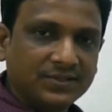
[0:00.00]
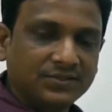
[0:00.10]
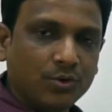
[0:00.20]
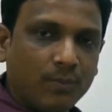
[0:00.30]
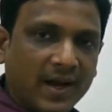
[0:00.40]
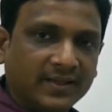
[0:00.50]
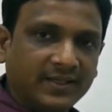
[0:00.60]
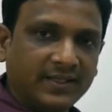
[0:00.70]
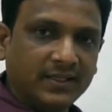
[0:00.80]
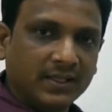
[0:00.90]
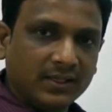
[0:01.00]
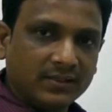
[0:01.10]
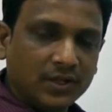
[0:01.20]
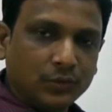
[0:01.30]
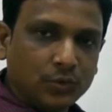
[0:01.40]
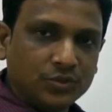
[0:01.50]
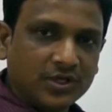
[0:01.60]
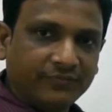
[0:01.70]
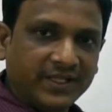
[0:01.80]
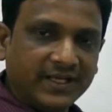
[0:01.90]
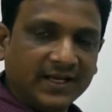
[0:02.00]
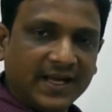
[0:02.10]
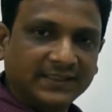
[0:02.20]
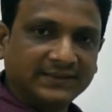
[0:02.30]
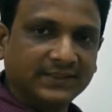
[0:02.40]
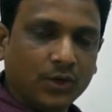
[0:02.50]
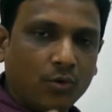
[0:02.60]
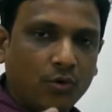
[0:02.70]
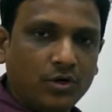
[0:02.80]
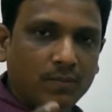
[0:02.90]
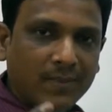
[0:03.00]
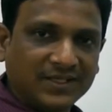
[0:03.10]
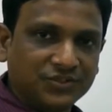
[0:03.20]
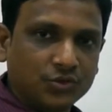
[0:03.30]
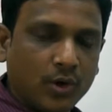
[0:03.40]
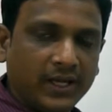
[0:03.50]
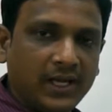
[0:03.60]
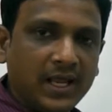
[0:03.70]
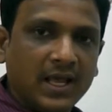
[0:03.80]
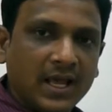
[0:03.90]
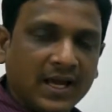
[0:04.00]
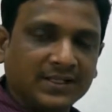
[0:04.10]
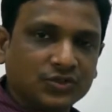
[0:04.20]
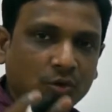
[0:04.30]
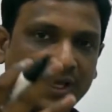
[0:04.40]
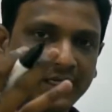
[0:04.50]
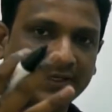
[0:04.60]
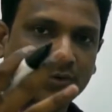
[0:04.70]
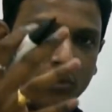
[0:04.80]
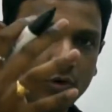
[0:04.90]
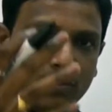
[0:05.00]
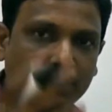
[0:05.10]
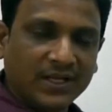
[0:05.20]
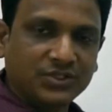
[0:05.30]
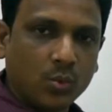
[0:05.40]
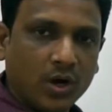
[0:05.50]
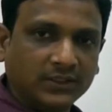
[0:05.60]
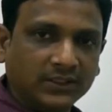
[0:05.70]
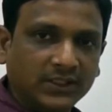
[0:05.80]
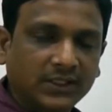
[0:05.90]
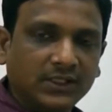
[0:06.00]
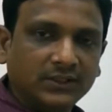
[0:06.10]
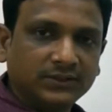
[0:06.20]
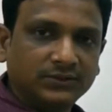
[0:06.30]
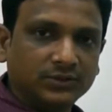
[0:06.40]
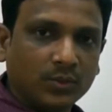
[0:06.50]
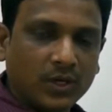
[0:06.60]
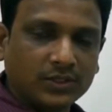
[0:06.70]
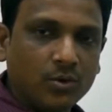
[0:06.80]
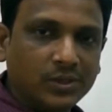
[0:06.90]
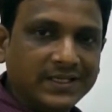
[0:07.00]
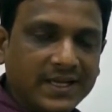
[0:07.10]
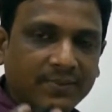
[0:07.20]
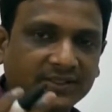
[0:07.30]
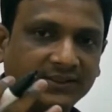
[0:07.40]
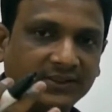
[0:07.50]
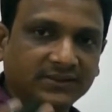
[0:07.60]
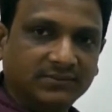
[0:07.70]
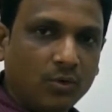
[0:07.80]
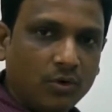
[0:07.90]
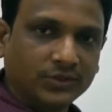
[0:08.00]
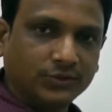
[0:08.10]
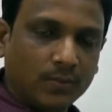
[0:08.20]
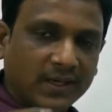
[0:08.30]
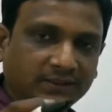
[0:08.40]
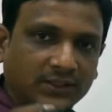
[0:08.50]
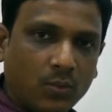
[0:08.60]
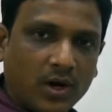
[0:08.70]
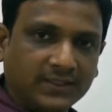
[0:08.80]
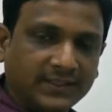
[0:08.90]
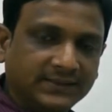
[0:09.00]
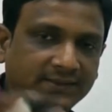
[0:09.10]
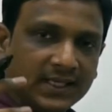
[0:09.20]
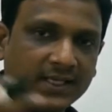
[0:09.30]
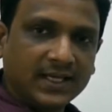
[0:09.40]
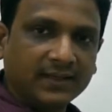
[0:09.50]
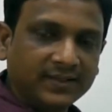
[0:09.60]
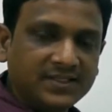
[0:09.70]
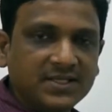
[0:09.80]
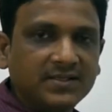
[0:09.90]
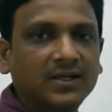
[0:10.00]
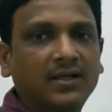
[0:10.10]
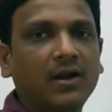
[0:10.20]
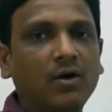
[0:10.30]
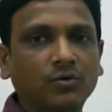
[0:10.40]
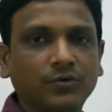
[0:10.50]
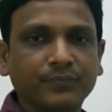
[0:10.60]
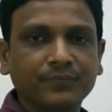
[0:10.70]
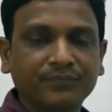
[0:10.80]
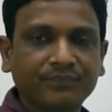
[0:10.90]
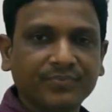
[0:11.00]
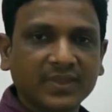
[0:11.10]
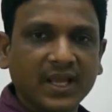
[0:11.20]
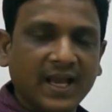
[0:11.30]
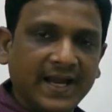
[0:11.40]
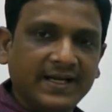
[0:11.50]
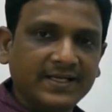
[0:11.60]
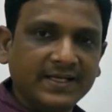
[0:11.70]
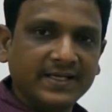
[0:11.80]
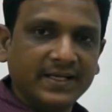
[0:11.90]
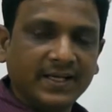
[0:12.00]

so by that the roots of the grass, they hold much soil and the soil can hold much water. So the water holding capacity is more, so by that the water is reaching the ground and